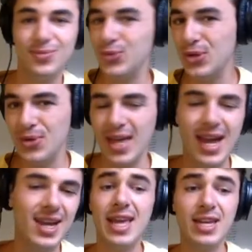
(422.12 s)
do
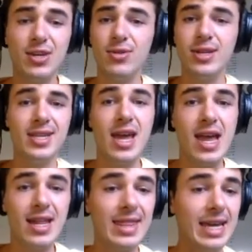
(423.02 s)
that. Thank you to
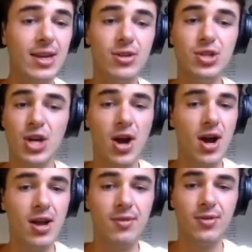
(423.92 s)
Dan and thank you to
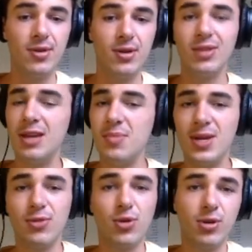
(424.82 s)
John for letting me
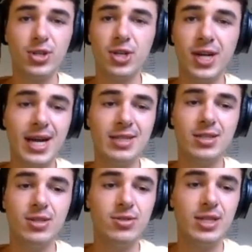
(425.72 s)
record you guys
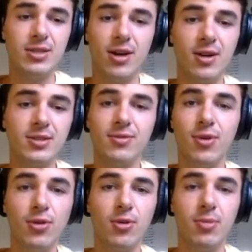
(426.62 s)
and use these awesome
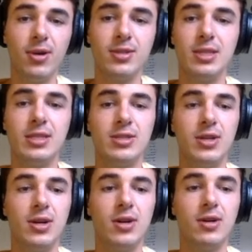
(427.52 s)
vocal parts in this
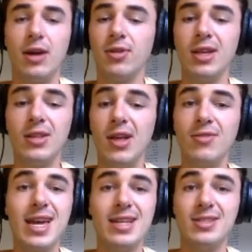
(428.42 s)
song. I really love
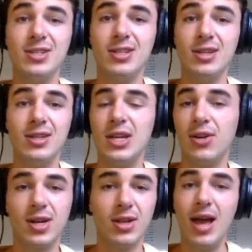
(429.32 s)
getting to,
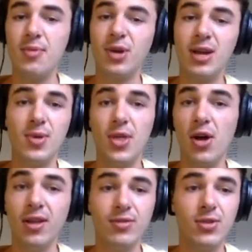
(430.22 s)
collaborate with
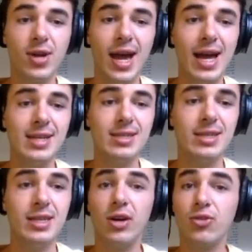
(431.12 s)
all of you guys,
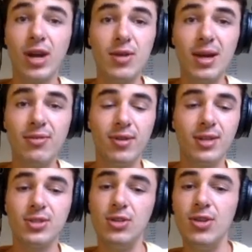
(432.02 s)
and a great way for
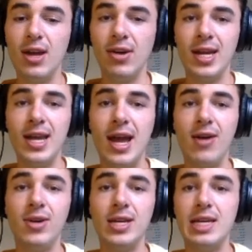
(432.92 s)
us to do that right
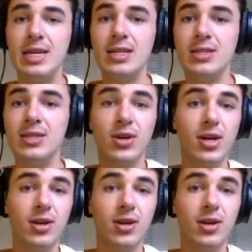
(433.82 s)
now is during